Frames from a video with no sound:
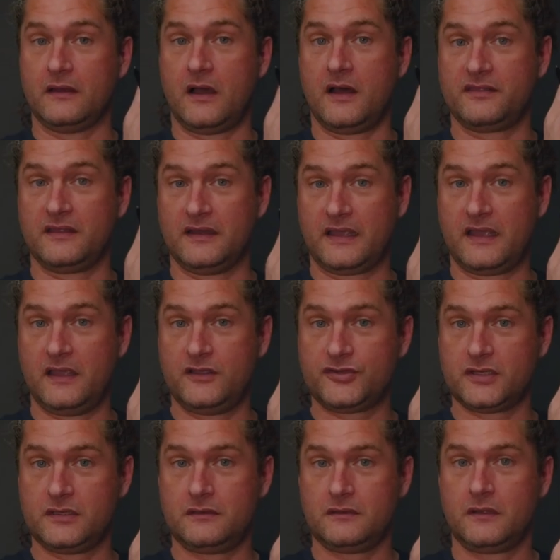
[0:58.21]

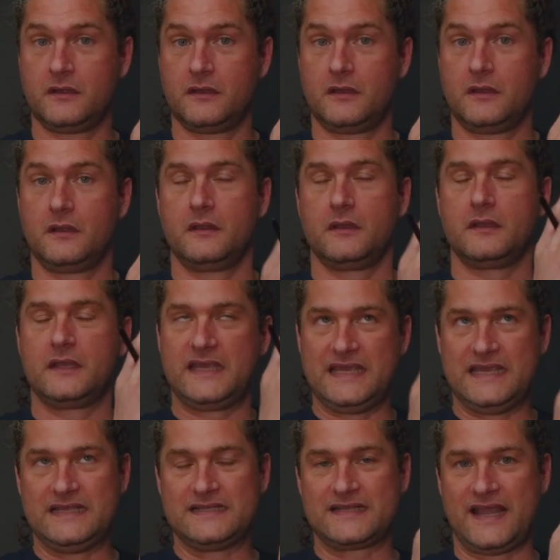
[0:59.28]
authentication,
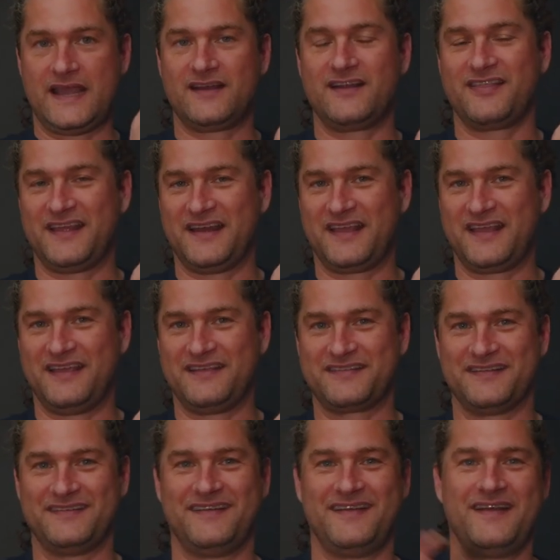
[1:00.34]
keys and
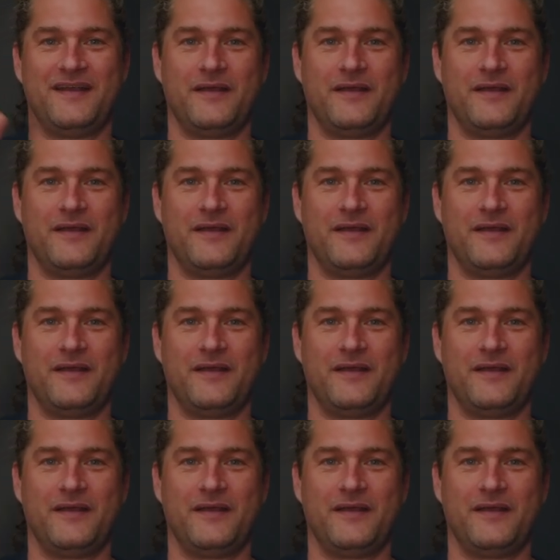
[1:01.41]
authentication.